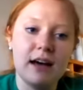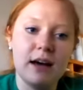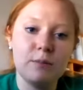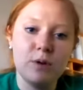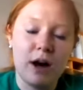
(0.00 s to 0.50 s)

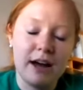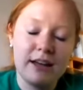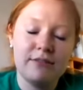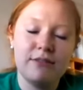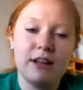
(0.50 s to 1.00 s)
I
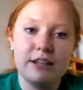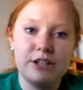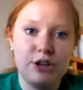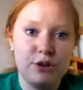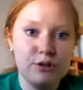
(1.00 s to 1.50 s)
have
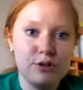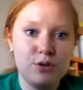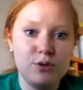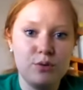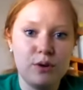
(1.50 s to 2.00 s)

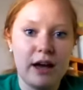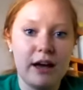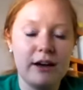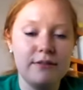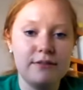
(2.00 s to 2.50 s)
volunteers who
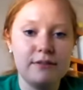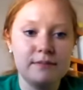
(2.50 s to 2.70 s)
have